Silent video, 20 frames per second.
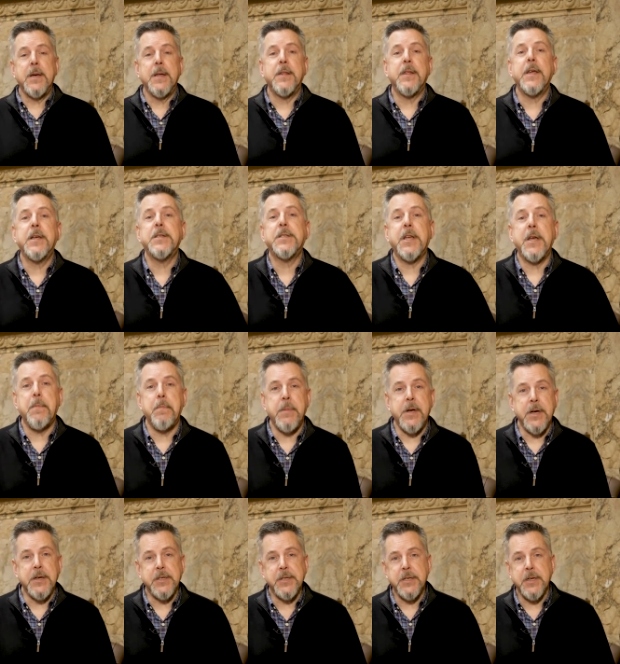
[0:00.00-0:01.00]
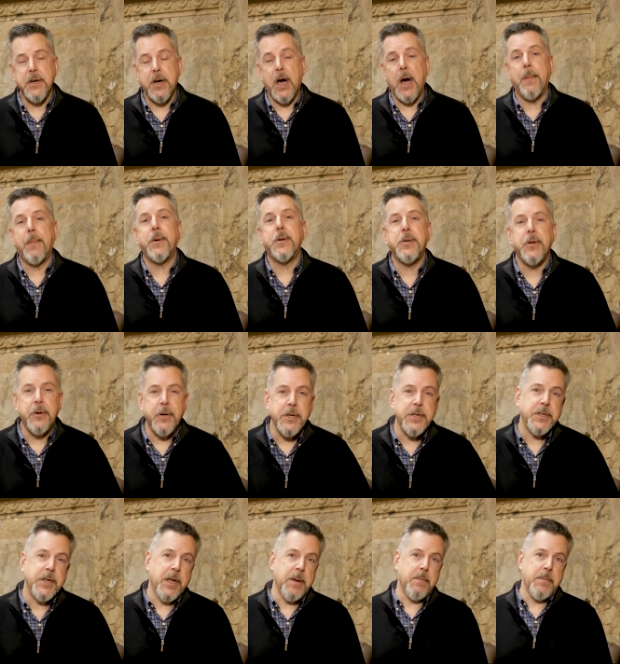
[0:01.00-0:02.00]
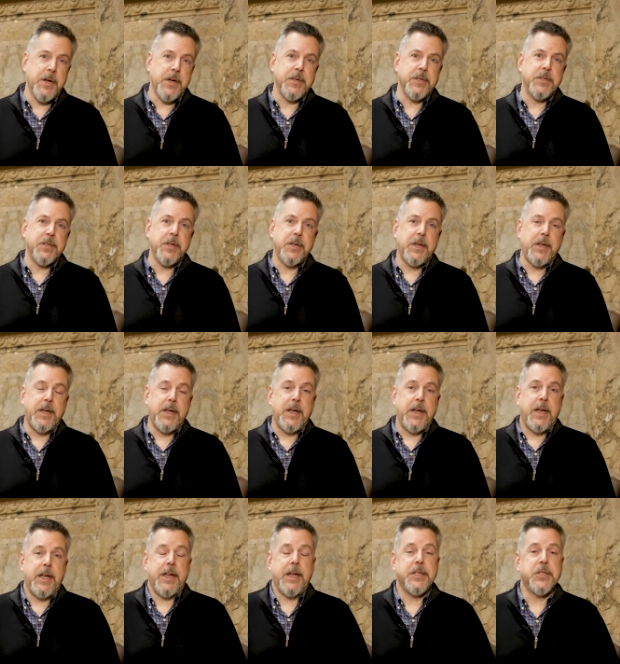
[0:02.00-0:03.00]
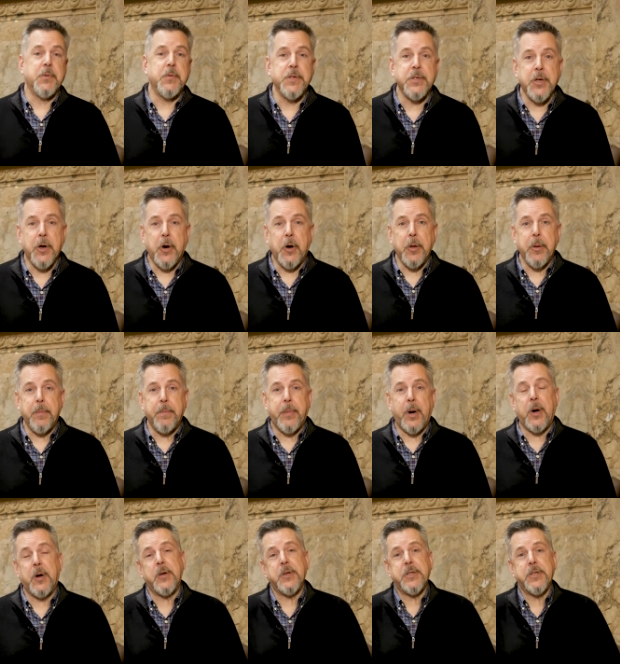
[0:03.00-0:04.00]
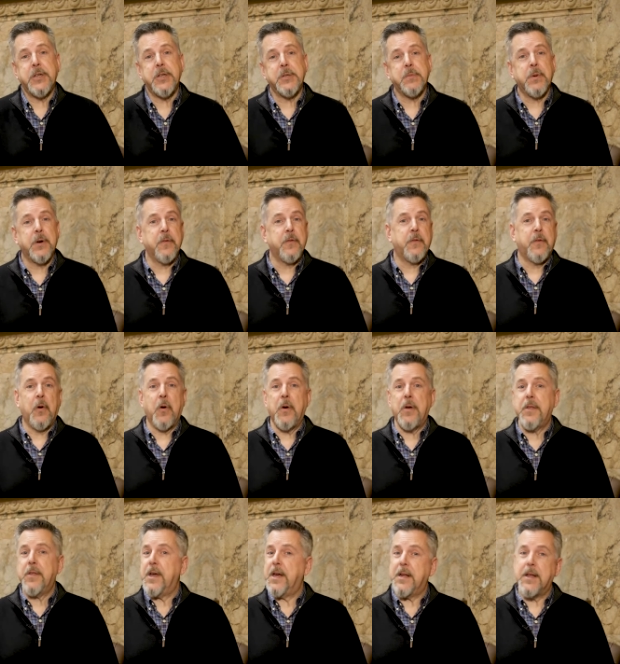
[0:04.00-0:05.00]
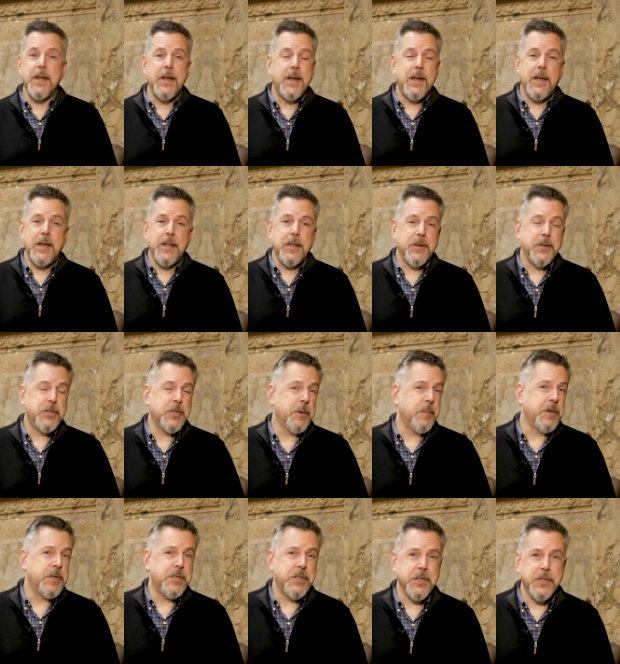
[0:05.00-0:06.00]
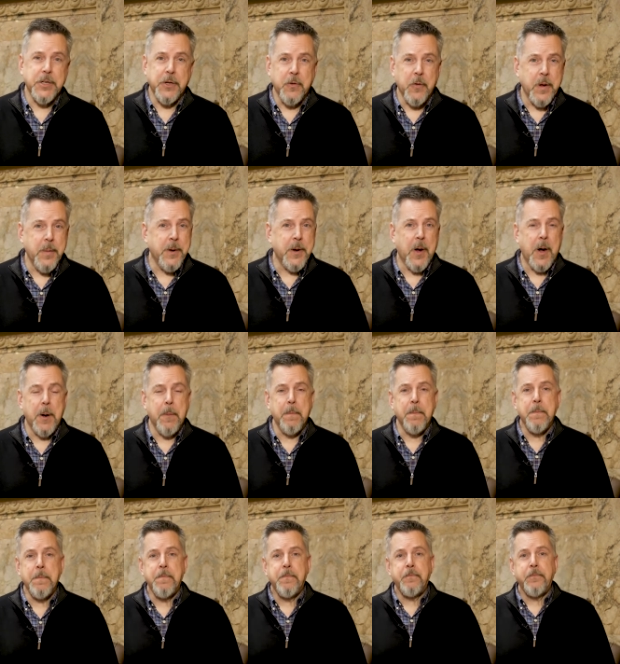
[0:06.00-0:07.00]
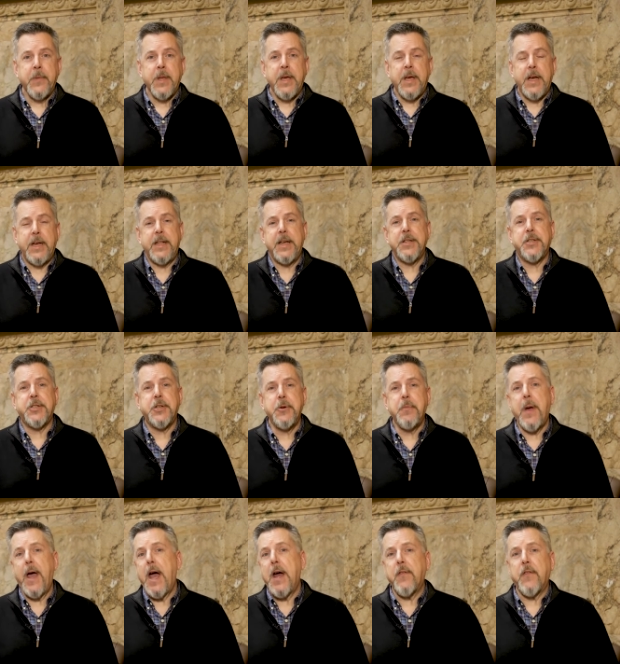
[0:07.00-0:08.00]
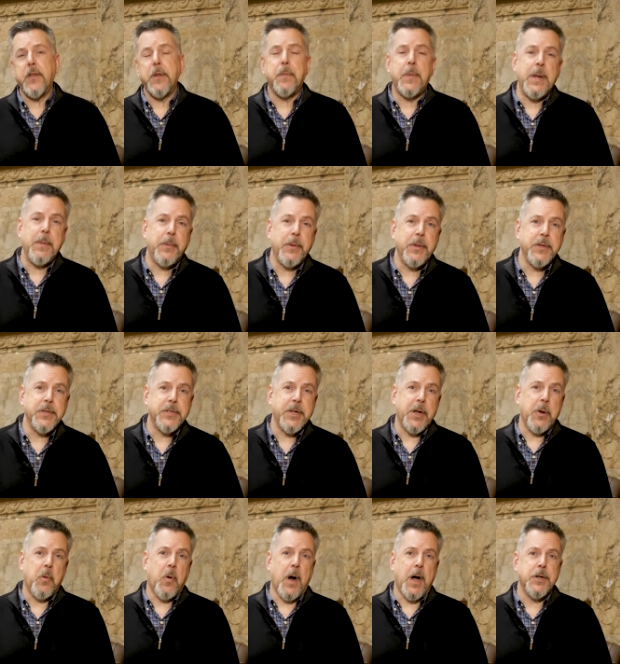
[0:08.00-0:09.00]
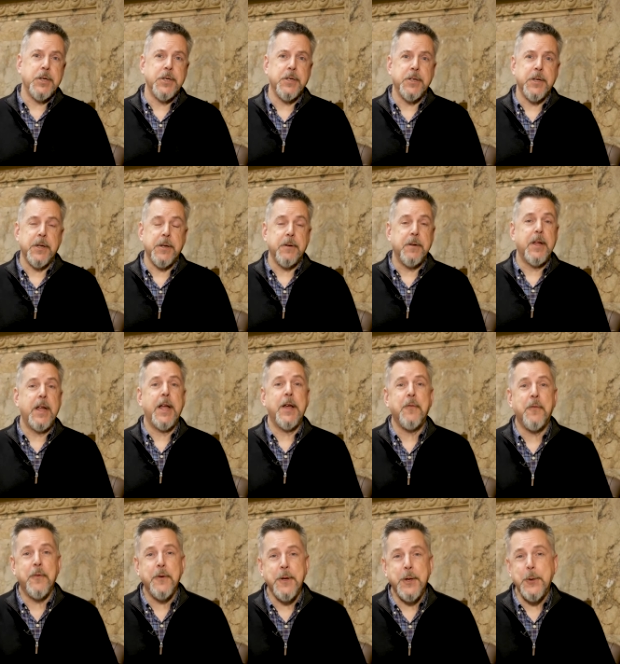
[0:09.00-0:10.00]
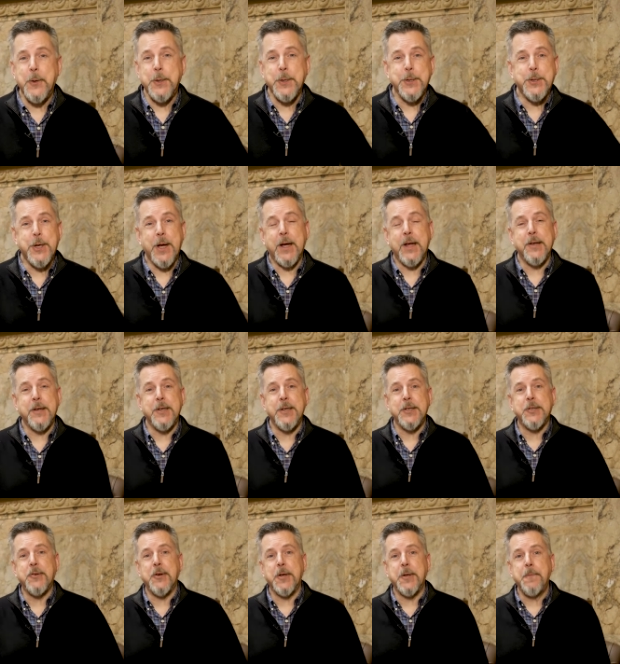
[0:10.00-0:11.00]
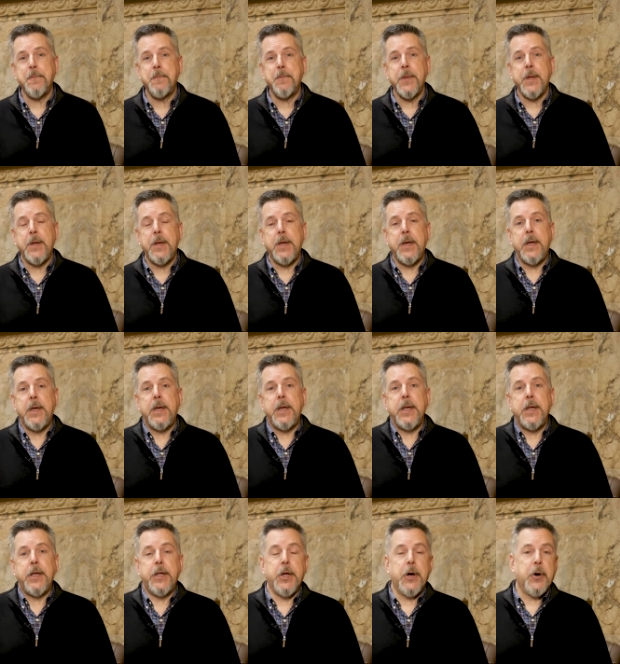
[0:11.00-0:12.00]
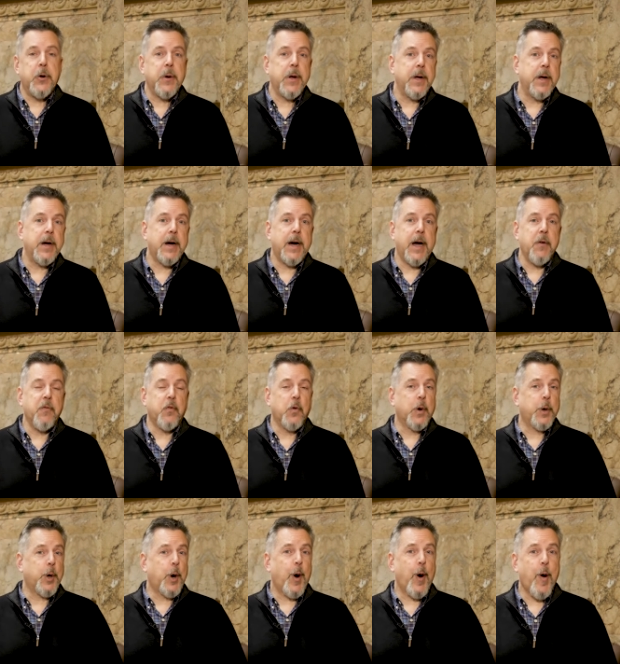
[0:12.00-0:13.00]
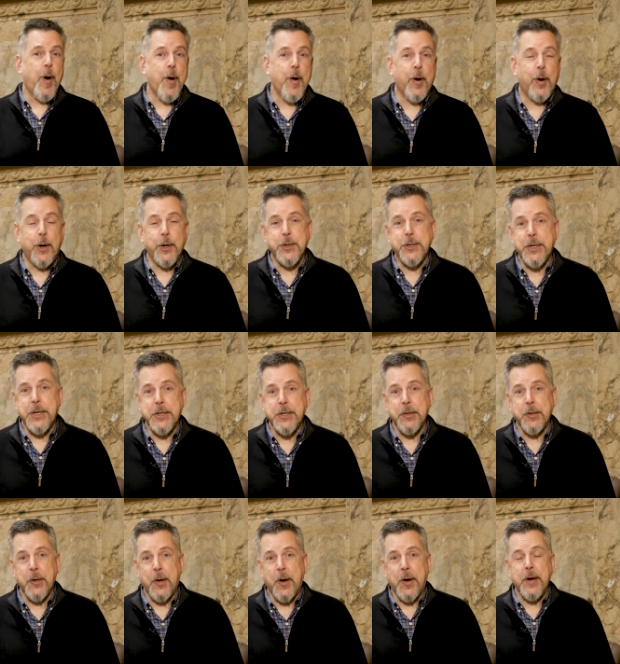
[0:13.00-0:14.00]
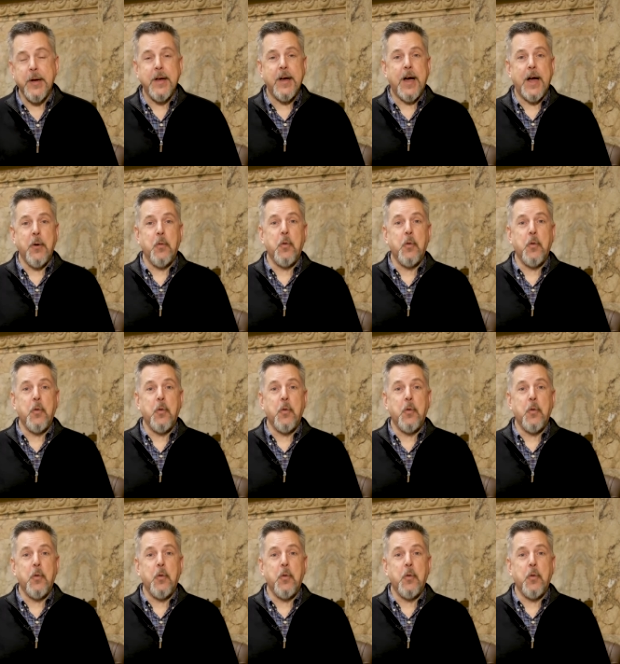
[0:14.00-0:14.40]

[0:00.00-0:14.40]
things get missed, opportunities get missed, and as a result, policy is put forth that there's so much disagreement on. And that's too bad for the people of the state of Washington and for you in the Second District. You know, I've worked hard all session long. I